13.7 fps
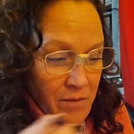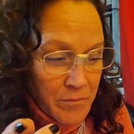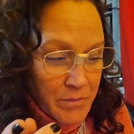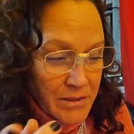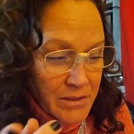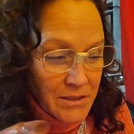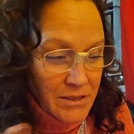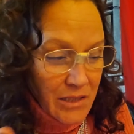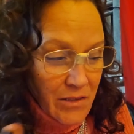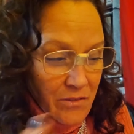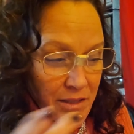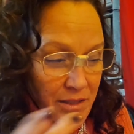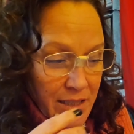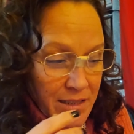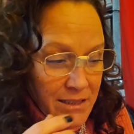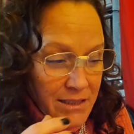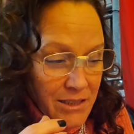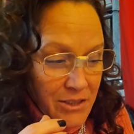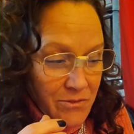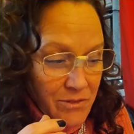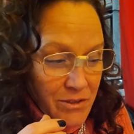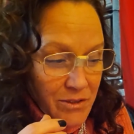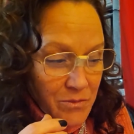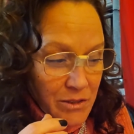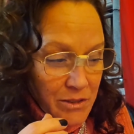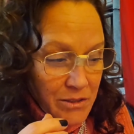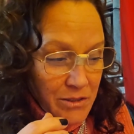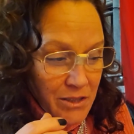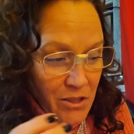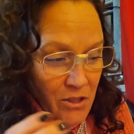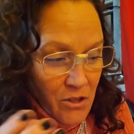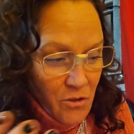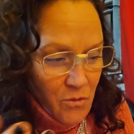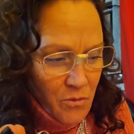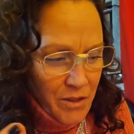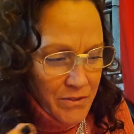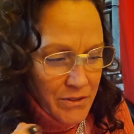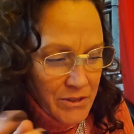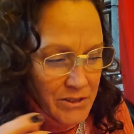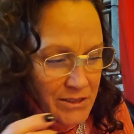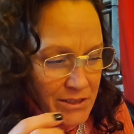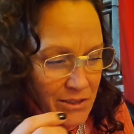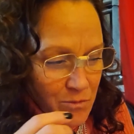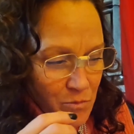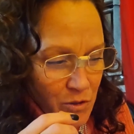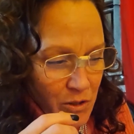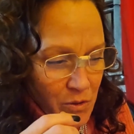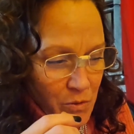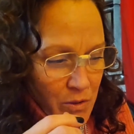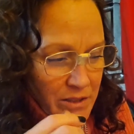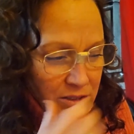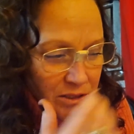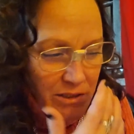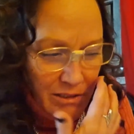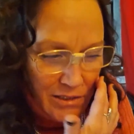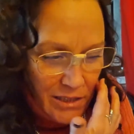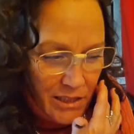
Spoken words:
been slowly getting to know no one. While there's still more questions than